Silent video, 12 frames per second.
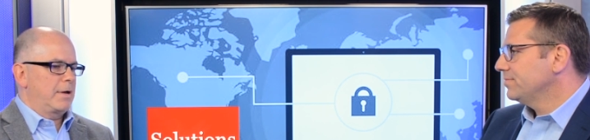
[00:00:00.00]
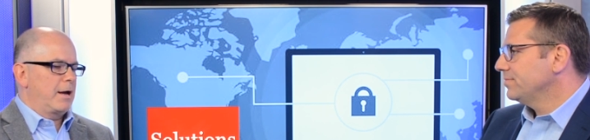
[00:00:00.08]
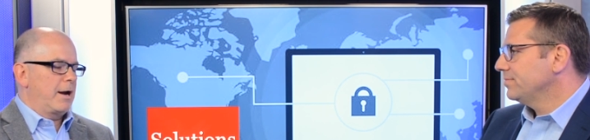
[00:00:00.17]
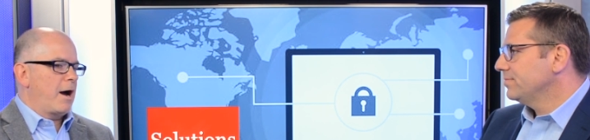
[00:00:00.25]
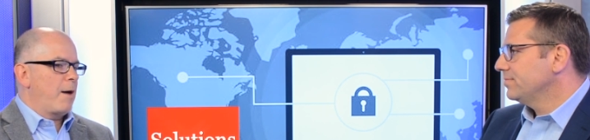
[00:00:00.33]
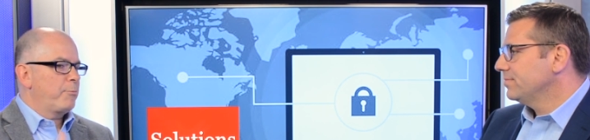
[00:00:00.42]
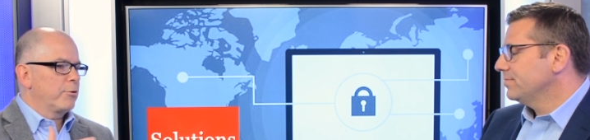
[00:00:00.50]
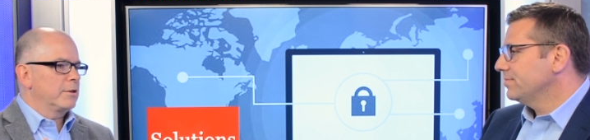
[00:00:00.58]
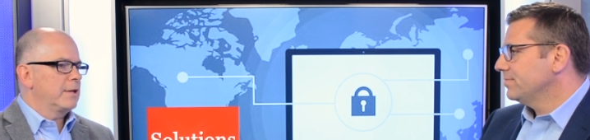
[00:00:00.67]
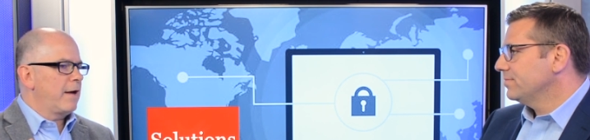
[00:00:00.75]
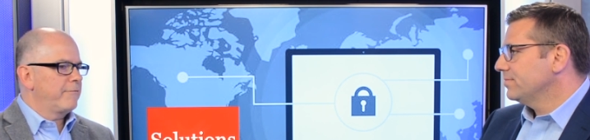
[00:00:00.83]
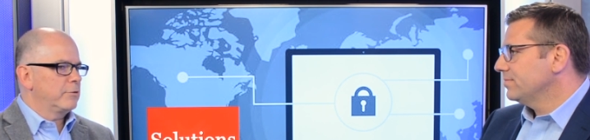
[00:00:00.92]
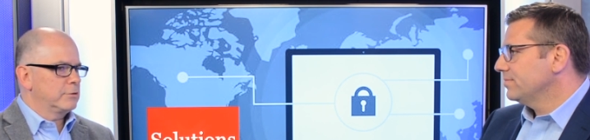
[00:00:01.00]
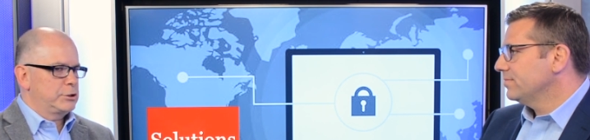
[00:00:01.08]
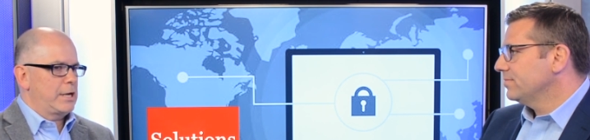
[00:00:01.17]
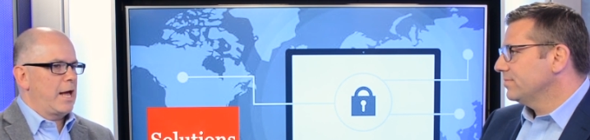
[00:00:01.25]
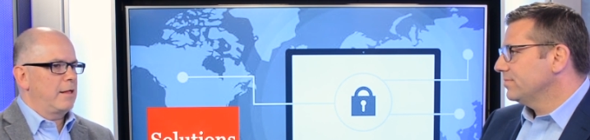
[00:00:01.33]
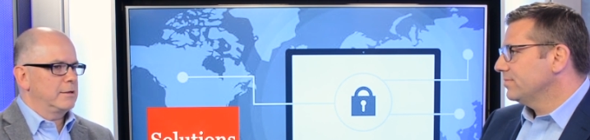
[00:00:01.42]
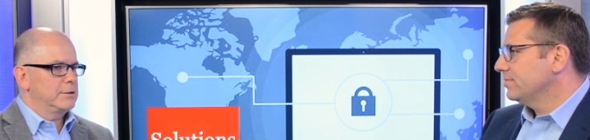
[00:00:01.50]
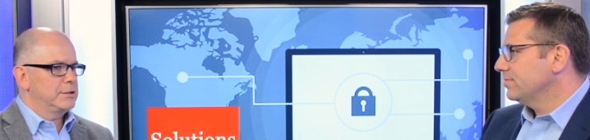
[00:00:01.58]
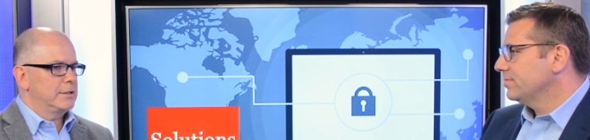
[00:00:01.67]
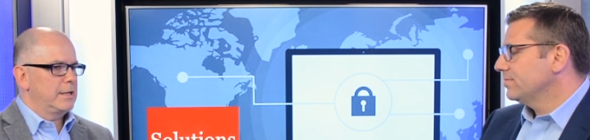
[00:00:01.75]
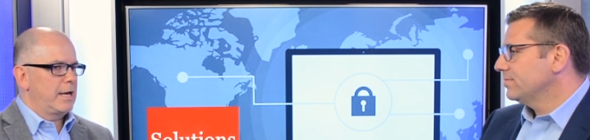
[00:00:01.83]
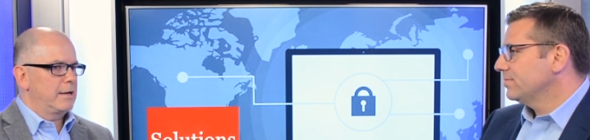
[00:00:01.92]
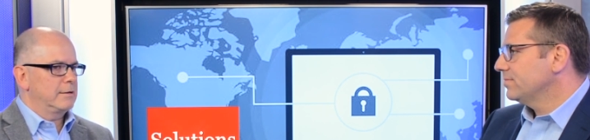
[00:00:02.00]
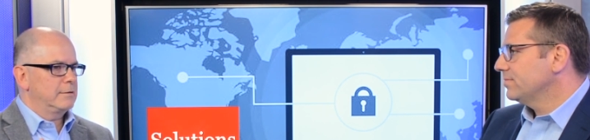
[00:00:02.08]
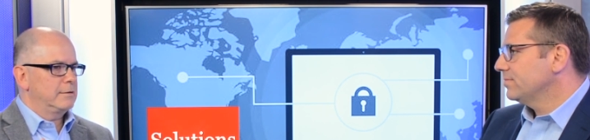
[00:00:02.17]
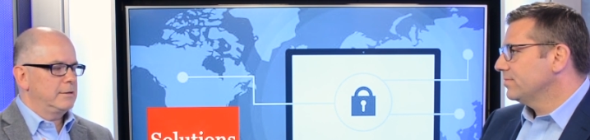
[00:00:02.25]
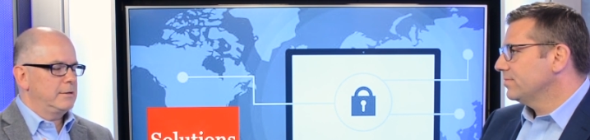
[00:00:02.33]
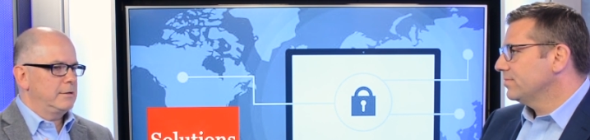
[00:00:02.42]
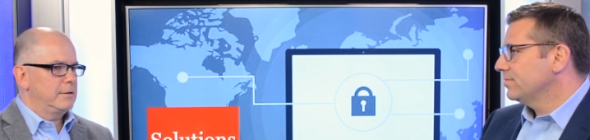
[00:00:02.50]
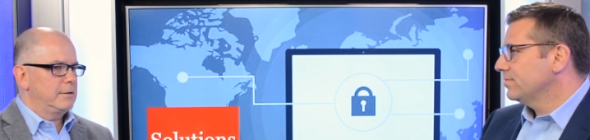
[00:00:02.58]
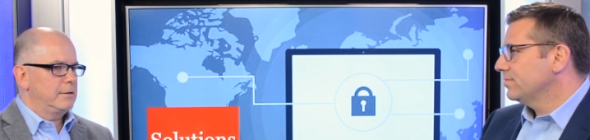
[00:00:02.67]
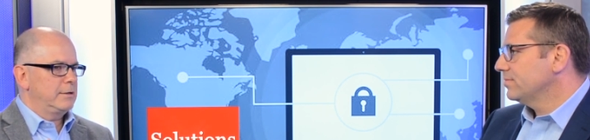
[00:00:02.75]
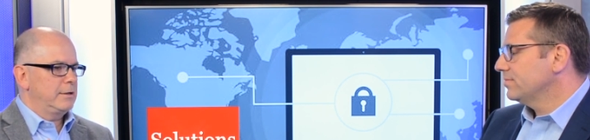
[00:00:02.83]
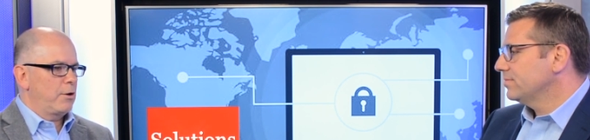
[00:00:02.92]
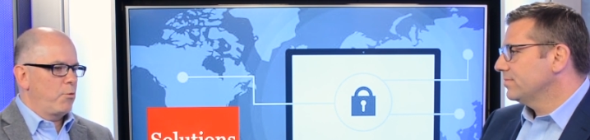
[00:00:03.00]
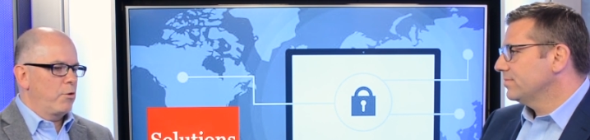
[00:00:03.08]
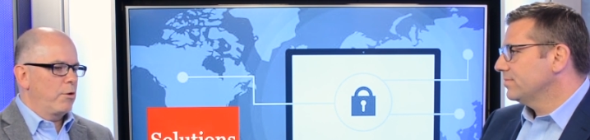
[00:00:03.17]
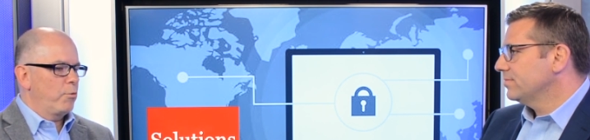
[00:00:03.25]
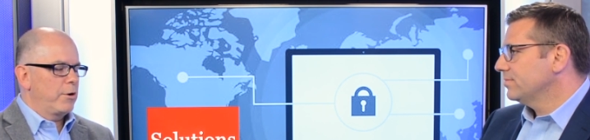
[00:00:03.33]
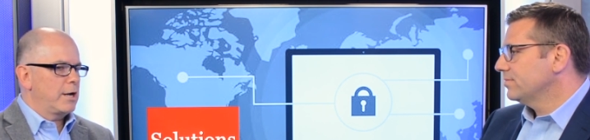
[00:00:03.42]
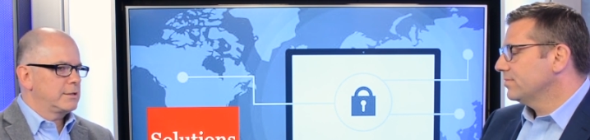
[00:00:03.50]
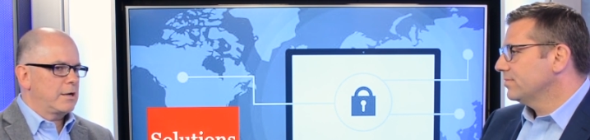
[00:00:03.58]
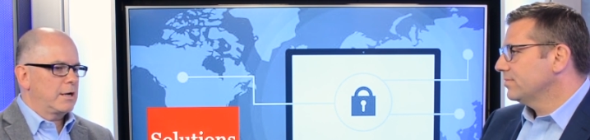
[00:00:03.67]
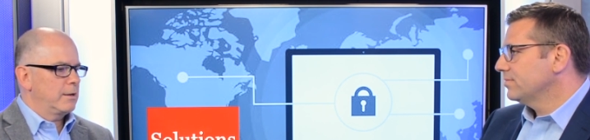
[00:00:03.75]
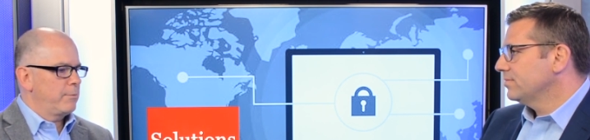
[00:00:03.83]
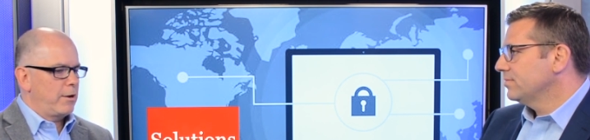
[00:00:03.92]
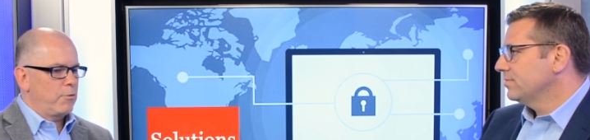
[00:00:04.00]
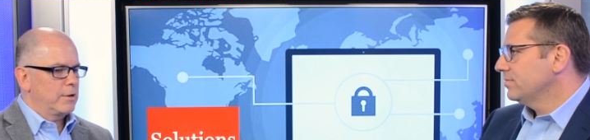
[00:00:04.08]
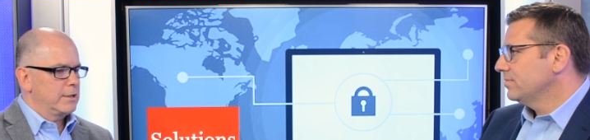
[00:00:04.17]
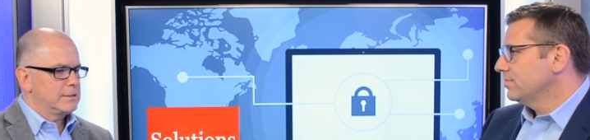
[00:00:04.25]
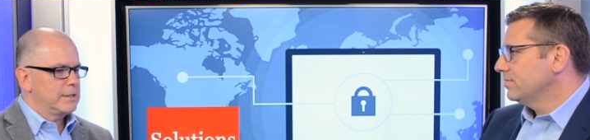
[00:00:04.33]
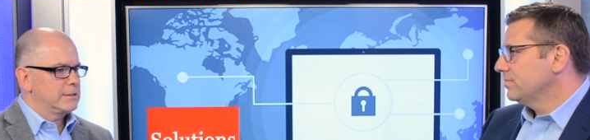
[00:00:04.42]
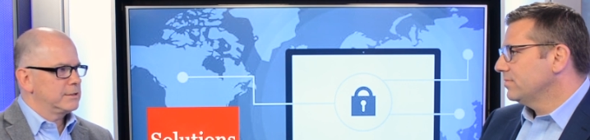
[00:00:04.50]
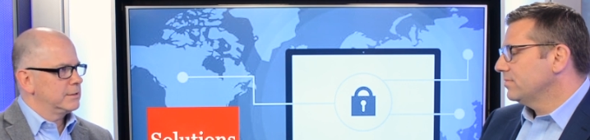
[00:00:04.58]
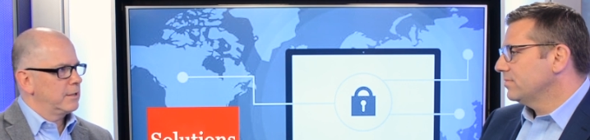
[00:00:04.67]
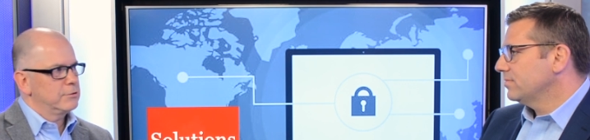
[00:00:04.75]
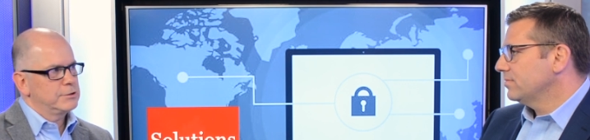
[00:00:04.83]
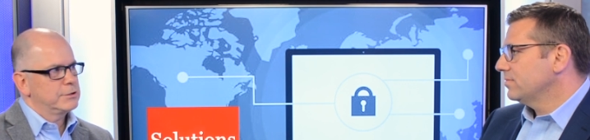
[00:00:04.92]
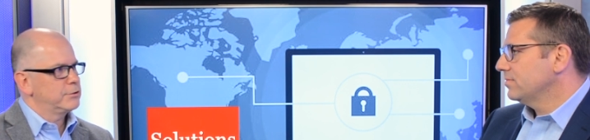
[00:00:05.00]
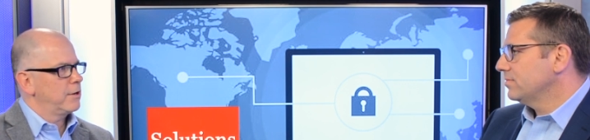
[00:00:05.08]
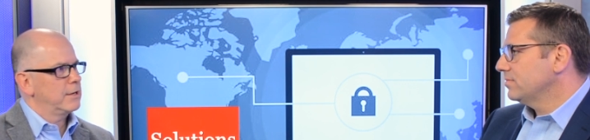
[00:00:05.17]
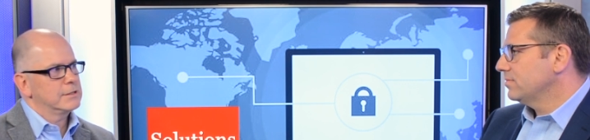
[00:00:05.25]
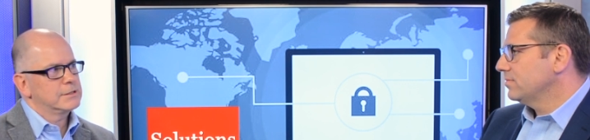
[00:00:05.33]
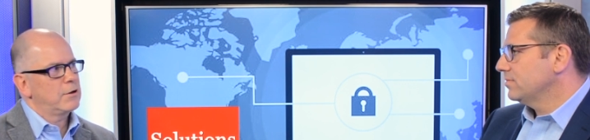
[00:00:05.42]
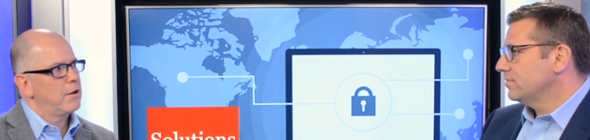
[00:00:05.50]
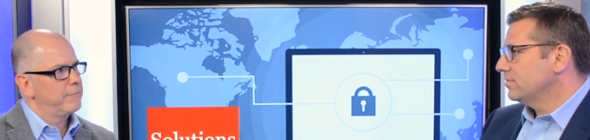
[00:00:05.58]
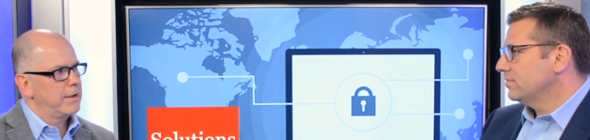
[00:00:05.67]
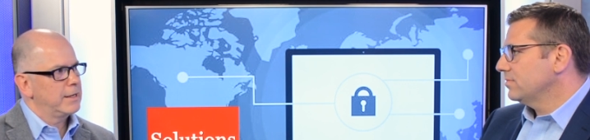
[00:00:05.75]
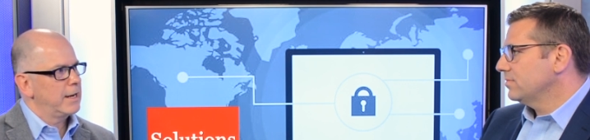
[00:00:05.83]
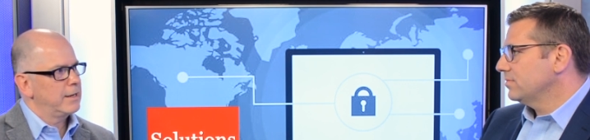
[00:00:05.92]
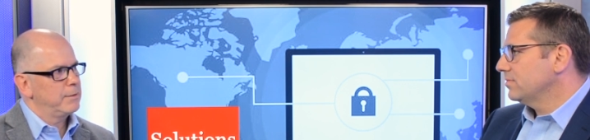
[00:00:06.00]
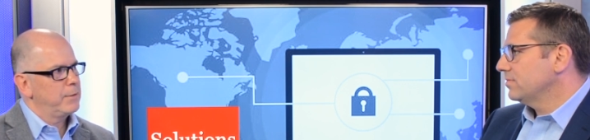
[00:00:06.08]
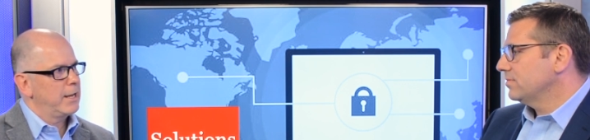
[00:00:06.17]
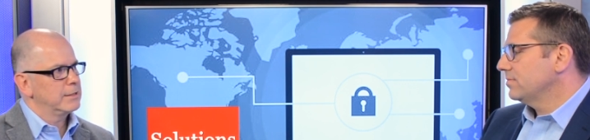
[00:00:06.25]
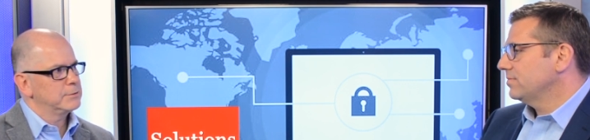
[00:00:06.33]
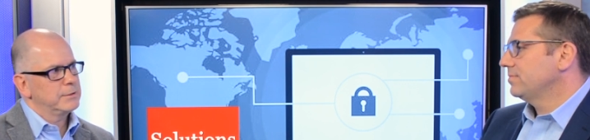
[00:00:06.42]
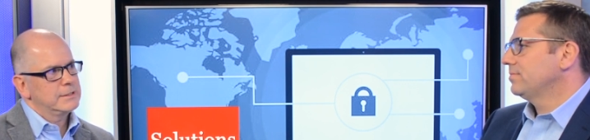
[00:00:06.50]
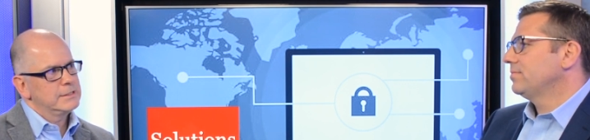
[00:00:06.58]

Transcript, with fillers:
Speaker 1: an upper level challenge in that you know we're, we're not talking about organizations that are just trying to solve identity management.